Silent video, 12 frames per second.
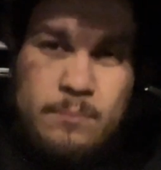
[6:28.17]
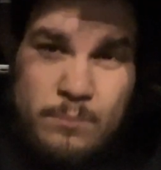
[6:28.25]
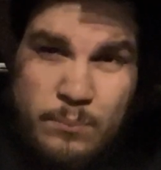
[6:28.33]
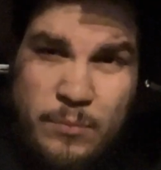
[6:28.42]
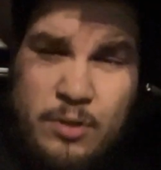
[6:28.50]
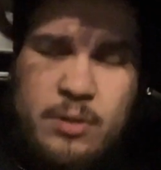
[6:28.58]

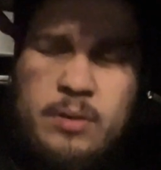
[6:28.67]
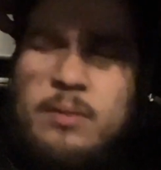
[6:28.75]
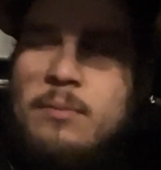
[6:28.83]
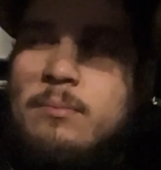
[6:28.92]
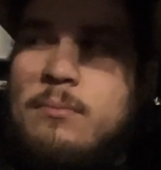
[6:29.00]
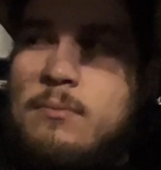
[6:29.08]
But,
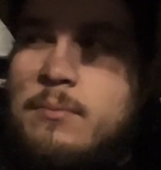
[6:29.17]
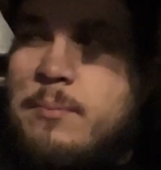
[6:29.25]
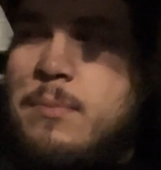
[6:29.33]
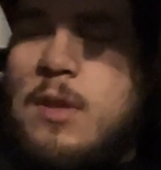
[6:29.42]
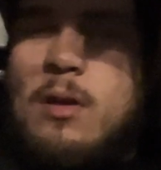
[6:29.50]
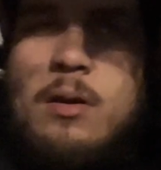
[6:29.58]

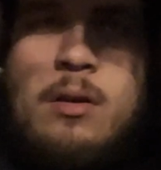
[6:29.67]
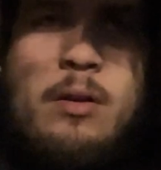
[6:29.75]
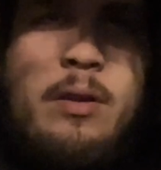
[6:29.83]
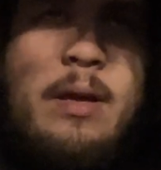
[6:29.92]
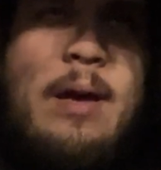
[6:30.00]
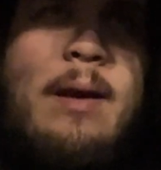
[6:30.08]

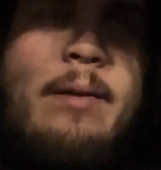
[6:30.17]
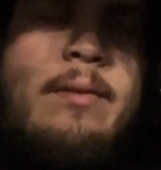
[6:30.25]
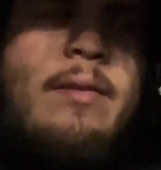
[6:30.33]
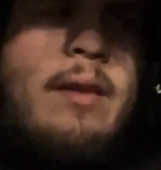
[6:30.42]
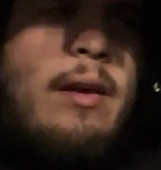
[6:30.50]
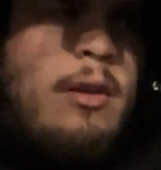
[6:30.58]
yeah, I'd
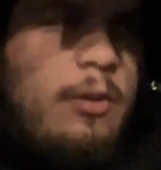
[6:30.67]
say,